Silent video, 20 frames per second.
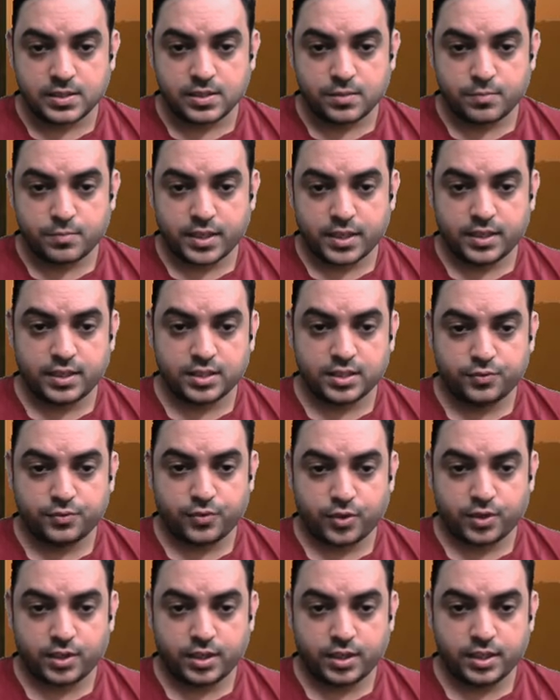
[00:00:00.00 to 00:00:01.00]
Minus
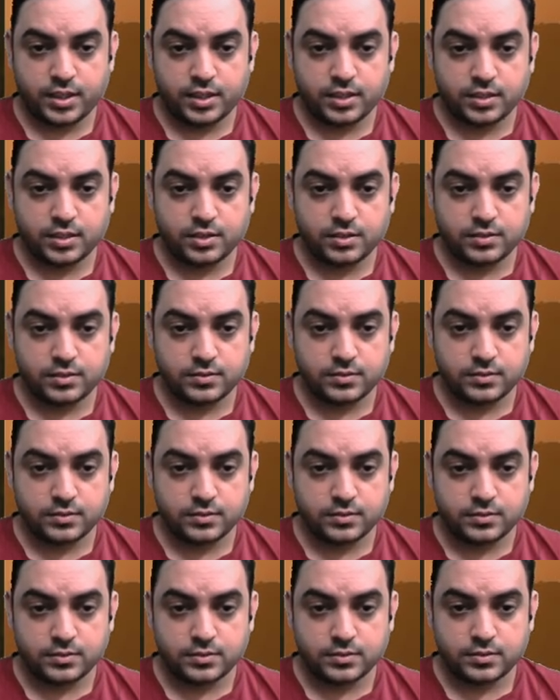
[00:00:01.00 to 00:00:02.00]
40.
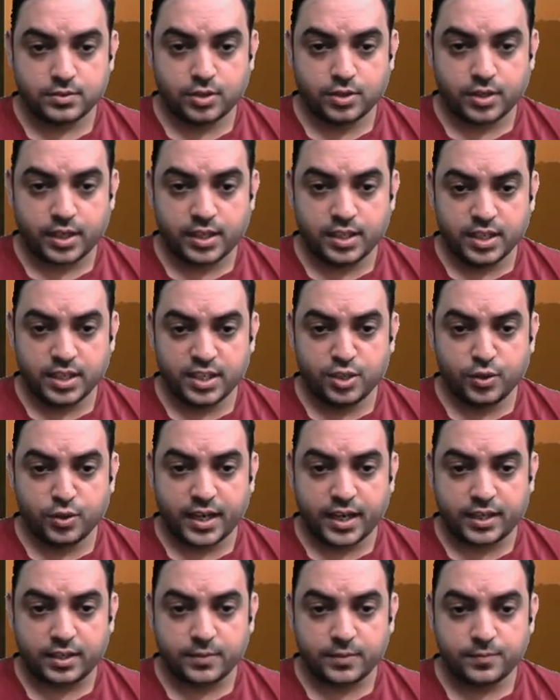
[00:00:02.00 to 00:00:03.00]
Here you
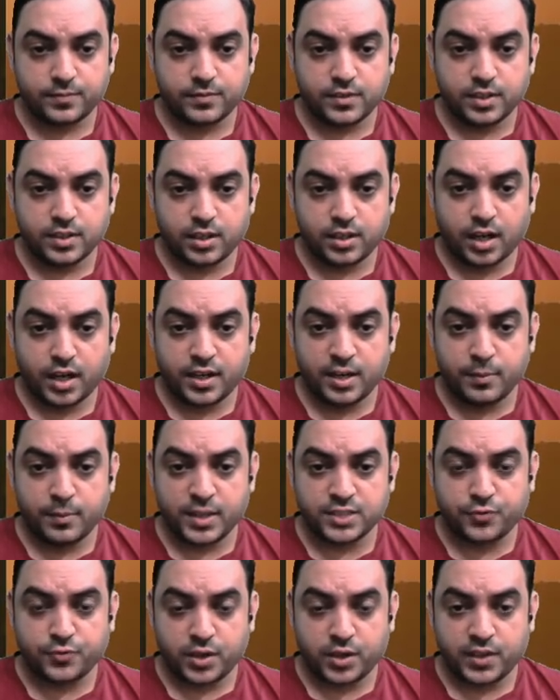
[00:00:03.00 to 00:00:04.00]
get 100 minus
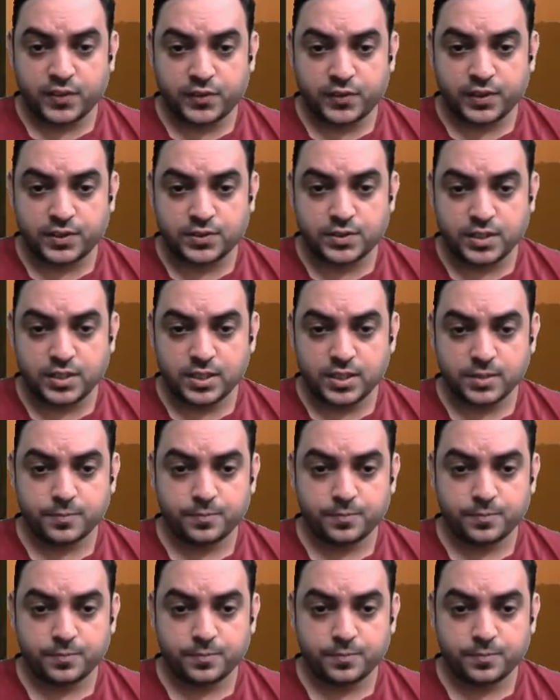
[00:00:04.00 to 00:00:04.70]
40, 60.